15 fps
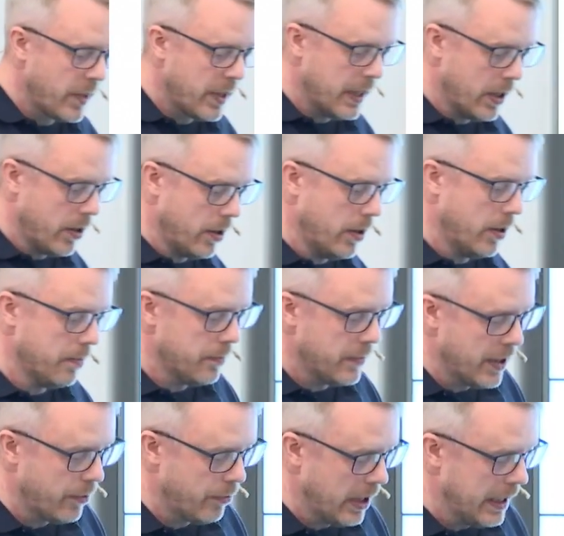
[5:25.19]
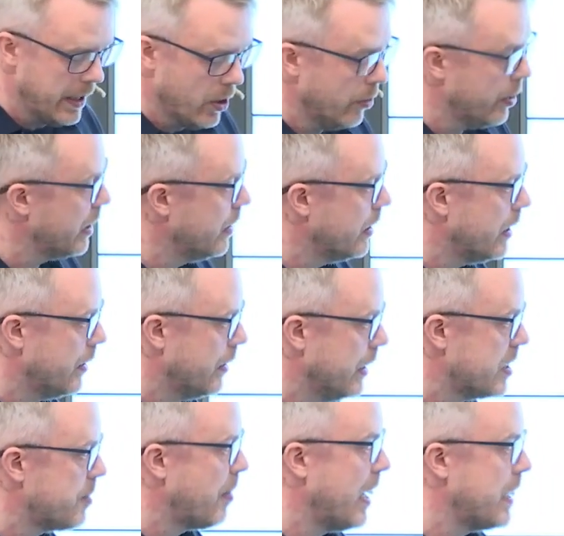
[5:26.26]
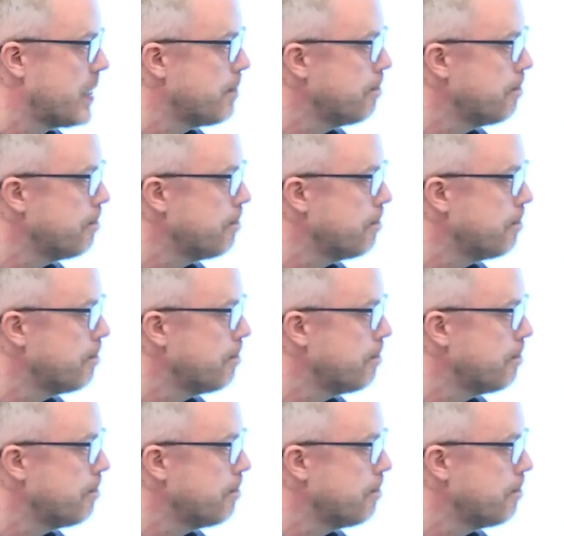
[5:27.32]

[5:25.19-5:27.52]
they're really known in this space.